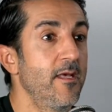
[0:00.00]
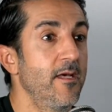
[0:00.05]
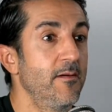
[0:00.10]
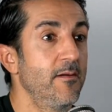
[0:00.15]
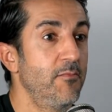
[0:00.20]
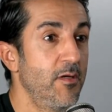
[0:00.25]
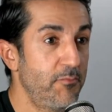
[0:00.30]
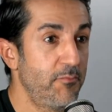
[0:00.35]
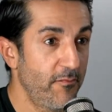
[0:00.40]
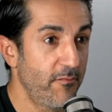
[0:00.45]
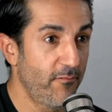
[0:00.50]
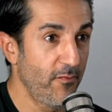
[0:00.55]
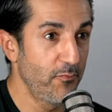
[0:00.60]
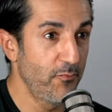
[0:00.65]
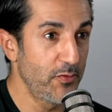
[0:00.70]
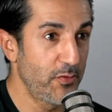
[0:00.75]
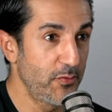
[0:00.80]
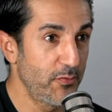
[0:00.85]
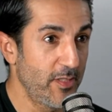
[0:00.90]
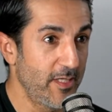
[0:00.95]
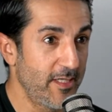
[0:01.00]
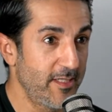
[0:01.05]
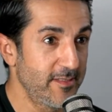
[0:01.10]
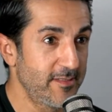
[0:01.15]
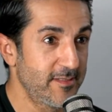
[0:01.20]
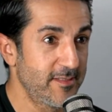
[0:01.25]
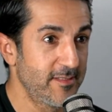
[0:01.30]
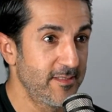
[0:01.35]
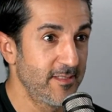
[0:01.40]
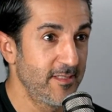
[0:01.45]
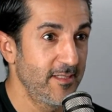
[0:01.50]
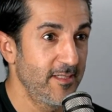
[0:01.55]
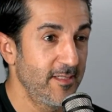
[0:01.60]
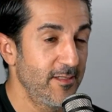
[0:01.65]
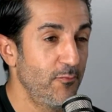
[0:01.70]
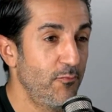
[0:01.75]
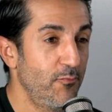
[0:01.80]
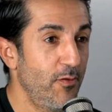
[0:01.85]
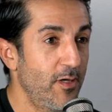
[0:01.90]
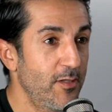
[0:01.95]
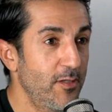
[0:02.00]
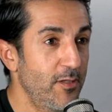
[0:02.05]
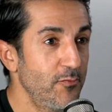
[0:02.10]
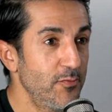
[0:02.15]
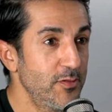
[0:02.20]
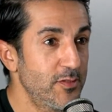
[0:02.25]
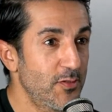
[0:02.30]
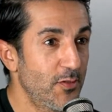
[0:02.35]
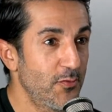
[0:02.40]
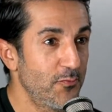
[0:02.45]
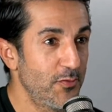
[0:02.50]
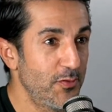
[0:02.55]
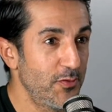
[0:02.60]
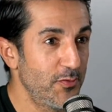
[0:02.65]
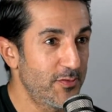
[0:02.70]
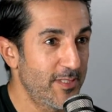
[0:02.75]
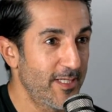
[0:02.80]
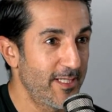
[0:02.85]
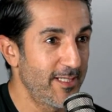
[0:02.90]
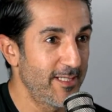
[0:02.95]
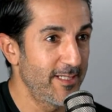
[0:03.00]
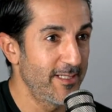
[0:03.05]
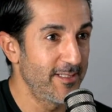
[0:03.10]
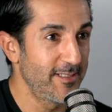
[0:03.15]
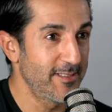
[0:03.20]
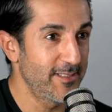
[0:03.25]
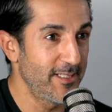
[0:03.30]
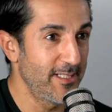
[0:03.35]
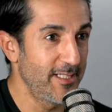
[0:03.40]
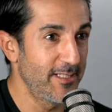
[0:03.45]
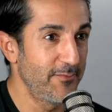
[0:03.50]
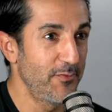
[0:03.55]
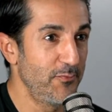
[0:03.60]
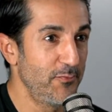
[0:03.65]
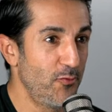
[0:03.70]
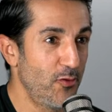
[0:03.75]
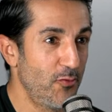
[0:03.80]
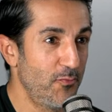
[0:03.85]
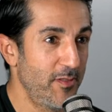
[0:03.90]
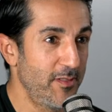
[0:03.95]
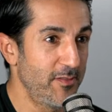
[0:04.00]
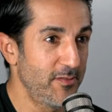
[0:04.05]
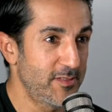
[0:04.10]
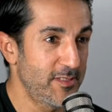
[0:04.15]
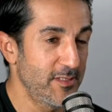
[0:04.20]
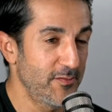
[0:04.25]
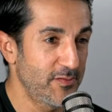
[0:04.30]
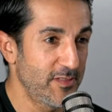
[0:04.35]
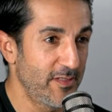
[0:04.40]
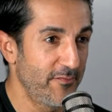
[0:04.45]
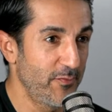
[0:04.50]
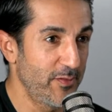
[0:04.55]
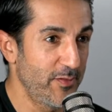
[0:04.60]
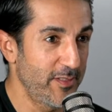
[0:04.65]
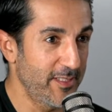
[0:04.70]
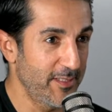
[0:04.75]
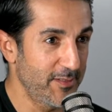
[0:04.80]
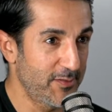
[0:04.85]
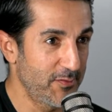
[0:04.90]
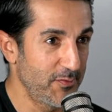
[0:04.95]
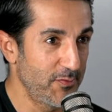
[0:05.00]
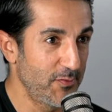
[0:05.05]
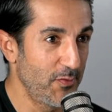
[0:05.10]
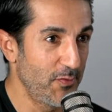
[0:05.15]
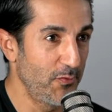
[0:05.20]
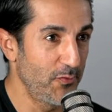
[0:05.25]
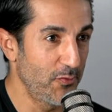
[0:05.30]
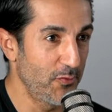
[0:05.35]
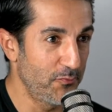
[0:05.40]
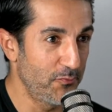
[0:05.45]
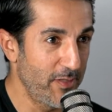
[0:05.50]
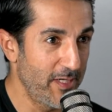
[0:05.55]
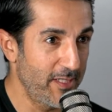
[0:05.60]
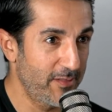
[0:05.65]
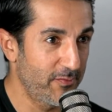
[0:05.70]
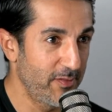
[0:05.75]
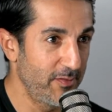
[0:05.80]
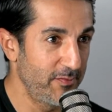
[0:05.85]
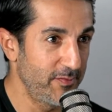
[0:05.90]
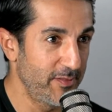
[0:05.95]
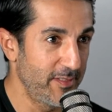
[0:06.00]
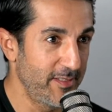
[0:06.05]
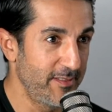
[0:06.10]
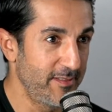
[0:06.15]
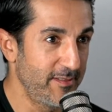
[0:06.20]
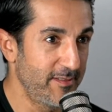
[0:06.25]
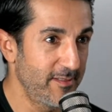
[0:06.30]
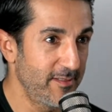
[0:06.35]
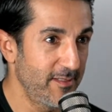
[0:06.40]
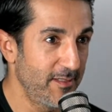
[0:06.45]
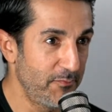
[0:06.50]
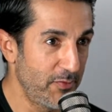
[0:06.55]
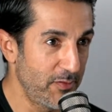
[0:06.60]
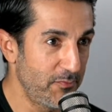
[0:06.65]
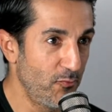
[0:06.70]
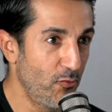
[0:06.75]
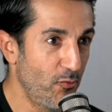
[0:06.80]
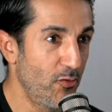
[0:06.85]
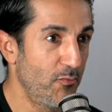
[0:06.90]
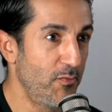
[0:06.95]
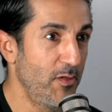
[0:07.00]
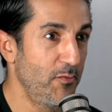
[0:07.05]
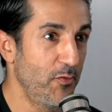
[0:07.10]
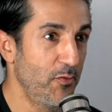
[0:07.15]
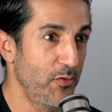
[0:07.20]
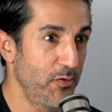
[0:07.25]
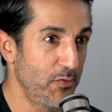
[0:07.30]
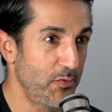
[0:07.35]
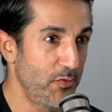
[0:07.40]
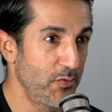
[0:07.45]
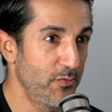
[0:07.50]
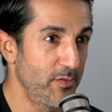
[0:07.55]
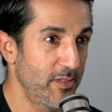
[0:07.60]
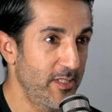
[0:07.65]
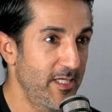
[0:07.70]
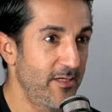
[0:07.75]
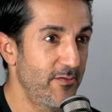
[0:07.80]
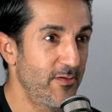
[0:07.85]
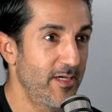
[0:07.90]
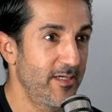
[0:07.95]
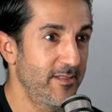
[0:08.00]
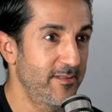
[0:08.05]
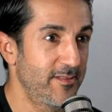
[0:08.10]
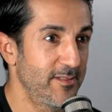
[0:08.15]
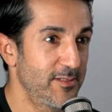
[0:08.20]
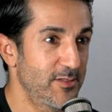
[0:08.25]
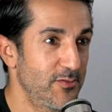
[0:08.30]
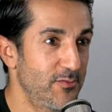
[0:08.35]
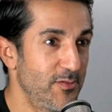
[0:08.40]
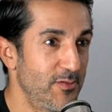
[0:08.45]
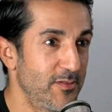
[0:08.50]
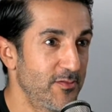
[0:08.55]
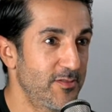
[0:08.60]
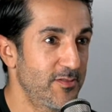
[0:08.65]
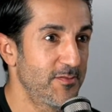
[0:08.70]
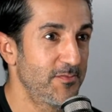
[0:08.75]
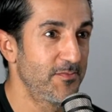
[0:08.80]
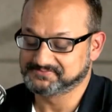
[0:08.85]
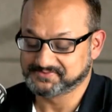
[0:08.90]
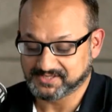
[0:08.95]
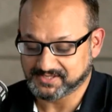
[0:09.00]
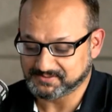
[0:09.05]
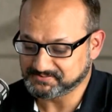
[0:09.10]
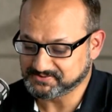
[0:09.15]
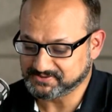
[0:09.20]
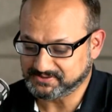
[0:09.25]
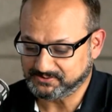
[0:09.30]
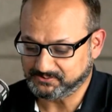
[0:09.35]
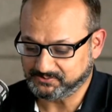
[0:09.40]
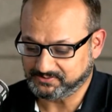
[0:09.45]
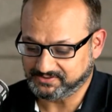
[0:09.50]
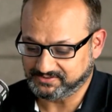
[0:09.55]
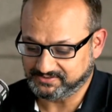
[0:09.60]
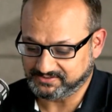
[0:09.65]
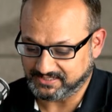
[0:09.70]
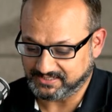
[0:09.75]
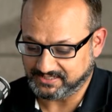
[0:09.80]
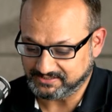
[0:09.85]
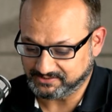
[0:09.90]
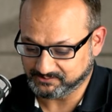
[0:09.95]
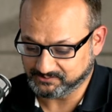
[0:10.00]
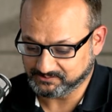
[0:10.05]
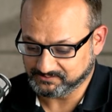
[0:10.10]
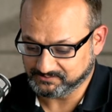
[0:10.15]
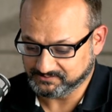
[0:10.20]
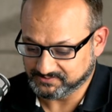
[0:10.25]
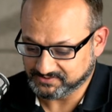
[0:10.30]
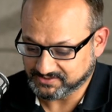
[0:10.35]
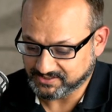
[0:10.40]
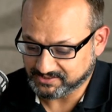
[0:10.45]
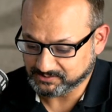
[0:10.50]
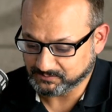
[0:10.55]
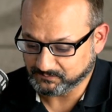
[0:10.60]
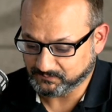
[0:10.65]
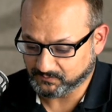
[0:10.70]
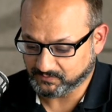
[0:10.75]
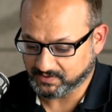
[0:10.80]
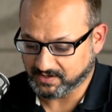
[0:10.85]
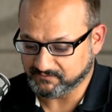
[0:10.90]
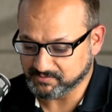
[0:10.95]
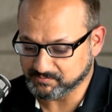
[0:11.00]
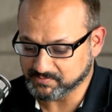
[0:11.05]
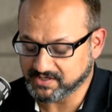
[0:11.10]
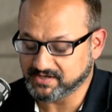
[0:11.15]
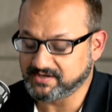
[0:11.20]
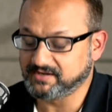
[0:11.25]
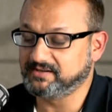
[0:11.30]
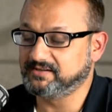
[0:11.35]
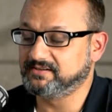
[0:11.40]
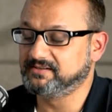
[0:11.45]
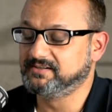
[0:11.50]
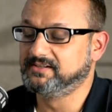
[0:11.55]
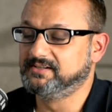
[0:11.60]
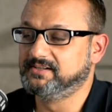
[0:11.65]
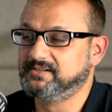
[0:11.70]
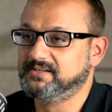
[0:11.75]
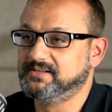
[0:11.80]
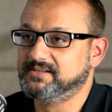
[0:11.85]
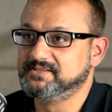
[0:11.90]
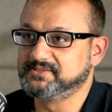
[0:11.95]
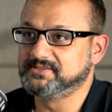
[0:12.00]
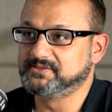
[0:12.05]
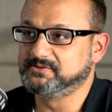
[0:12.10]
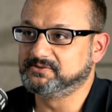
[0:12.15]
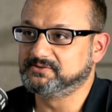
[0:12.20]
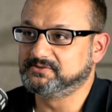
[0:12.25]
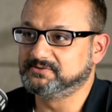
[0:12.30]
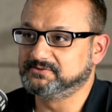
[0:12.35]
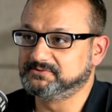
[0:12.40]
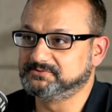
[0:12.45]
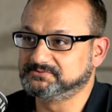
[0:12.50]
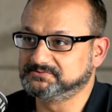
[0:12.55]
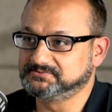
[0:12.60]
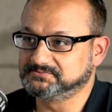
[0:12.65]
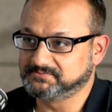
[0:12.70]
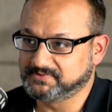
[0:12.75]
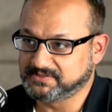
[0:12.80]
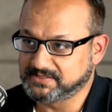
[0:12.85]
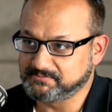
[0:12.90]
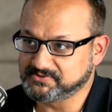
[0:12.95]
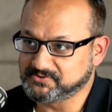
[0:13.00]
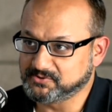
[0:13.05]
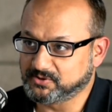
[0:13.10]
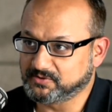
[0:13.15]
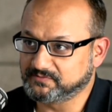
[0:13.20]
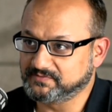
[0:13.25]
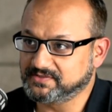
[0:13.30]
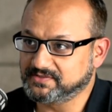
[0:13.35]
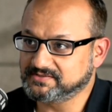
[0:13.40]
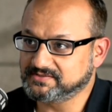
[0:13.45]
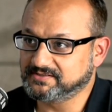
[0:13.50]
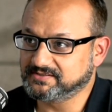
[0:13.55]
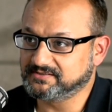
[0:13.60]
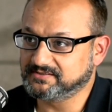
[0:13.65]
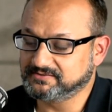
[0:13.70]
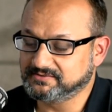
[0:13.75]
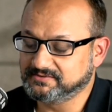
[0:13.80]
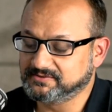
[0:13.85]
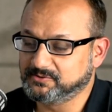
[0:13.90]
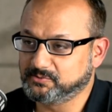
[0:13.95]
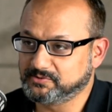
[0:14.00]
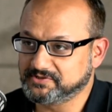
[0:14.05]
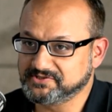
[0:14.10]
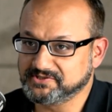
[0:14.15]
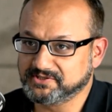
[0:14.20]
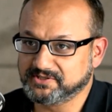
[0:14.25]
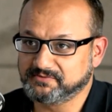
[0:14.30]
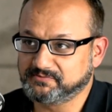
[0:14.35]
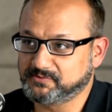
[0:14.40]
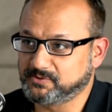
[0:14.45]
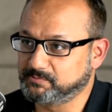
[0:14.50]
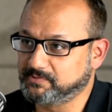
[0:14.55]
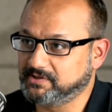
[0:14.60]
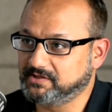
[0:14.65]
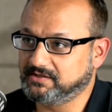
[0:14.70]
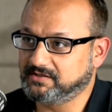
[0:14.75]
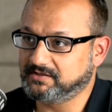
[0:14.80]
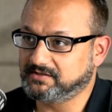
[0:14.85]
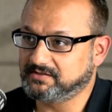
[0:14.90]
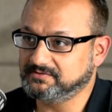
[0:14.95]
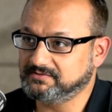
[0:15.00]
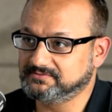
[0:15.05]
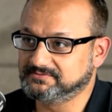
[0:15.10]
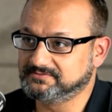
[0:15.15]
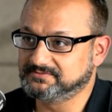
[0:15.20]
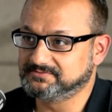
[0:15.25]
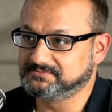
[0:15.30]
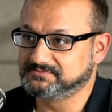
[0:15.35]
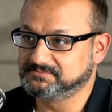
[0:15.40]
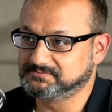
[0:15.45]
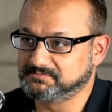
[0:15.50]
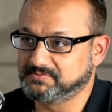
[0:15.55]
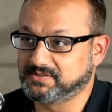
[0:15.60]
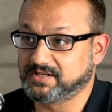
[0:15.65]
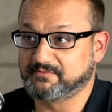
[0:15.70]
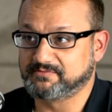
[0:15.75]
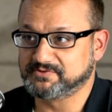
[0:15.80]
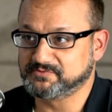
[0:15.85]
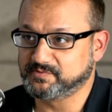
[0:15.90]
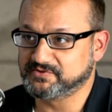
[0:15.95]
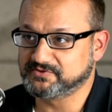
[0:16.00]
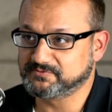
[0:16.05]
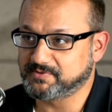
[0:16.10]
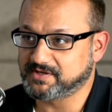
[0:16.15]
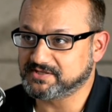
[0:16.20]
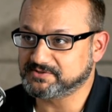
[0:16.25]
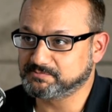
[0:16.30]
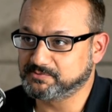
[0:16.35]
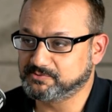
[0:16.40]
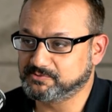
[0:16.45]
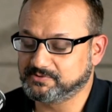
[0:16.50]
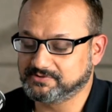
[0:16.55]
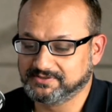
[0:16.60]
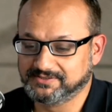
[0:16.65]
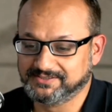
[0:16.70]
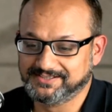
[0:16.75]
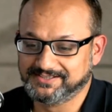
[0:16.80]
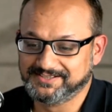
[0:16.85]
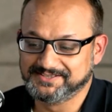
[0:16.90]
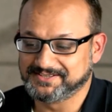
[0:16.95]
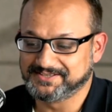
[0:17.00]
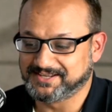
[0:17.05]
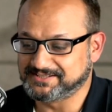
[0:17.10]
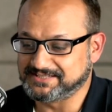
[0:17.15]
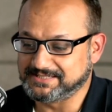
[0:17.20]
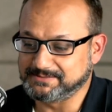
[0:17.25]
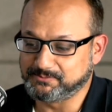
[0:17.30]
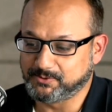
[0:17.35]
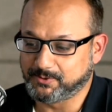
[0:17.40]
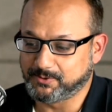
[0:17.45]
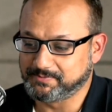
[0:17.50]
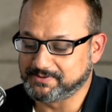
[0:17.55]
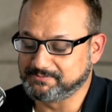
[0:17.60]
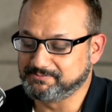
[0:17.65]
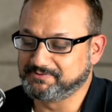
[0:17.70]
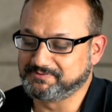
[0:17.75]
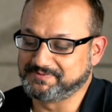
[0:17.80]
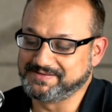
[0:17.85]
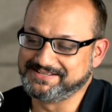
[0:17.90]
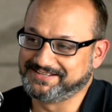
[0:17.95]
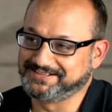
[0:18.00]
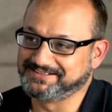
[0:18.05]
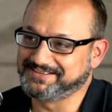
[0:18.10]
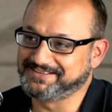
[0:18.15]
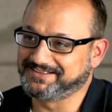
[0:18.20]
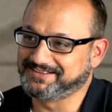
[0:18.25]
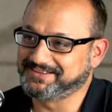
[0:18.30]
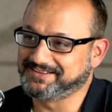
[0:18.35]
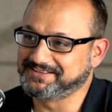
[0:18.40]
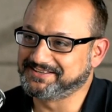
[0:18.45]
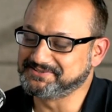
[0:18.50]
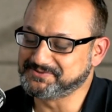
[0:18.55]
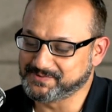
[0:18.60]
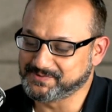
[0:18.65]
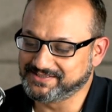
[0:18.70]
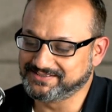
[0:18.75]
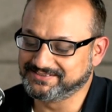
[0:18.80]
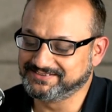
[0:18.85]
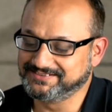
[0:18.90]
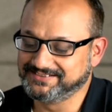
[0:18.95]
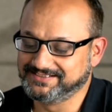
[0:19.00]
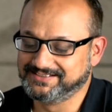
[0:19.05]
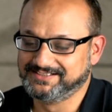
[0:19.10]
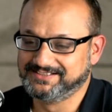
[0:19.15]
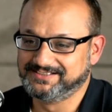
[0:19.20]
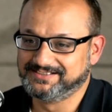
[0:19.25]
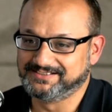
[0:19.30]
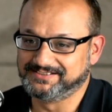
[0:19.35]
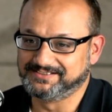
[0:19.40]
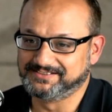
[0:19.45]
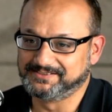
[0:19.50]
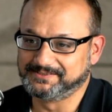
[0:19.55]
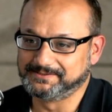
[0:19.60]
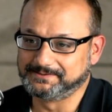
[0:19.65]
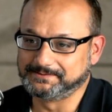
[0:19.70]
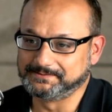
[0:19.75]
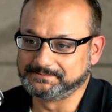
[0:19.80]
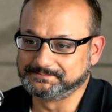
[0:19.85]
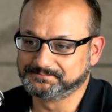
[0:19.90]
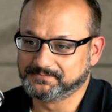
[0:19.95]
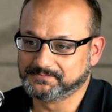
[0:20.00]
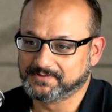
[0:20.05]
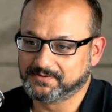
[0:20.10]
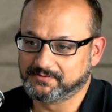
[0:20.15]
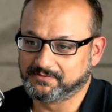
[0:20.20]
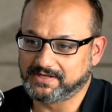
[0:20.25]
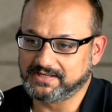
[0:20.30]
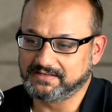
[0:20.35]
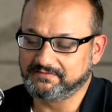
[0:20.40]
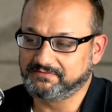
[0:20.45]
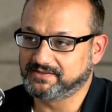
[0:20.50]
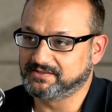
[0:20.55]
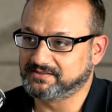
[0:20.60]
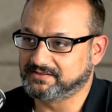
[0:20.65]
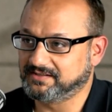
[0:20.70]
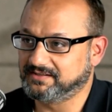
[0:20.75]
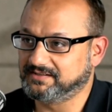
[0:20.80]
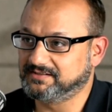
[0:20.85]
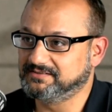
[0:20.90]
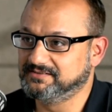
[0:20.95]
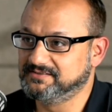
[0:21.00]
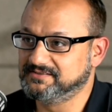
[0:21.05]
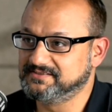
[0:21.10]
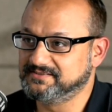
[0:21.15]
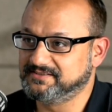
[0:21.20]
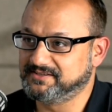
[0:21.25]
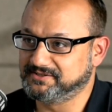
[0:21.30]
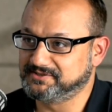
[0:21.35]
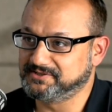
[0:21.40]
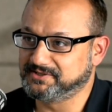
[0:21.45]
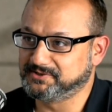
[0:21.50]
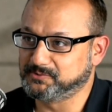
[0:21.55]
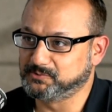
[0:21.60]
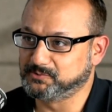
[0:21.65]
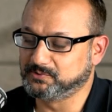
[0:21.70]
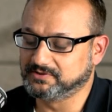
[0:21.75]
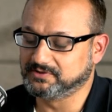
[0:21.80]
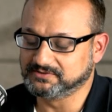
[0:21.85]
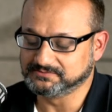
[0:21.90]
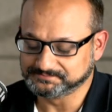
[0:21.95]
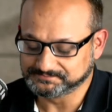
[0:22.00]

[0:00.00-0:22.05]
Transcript: But before we do that, why don't we start with you telling us a little bit more about yourself so everybody get to know your background and a bit more about what you're doing here at Digital Route? Absolutely. Thank you. Thank you for having me here. So, my name is Gaurav Dixit, originally from India, but have a Swedish passport. I keep hopping between India and Sweden. Uh, Wife and a kid, 8-year old.